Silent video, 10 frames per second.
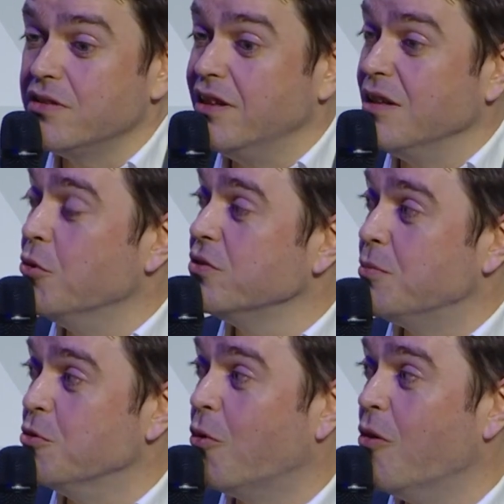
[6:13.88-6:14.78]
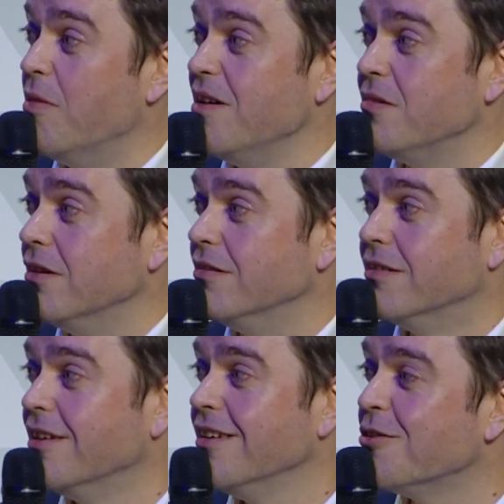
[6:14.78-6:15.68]
an AI is going to say,
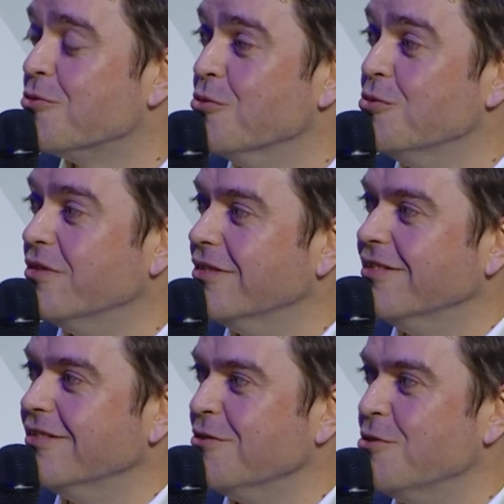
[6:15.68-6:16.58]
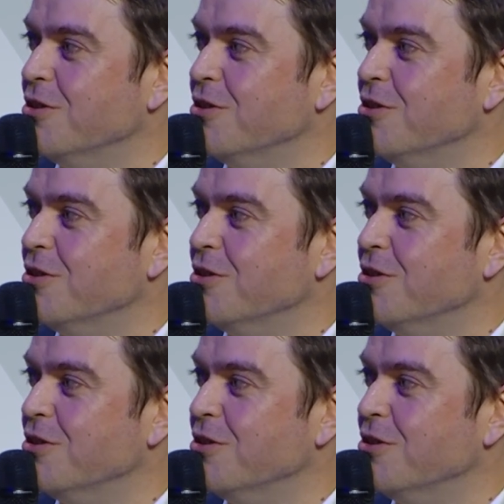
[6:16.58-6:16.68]
the dog's on the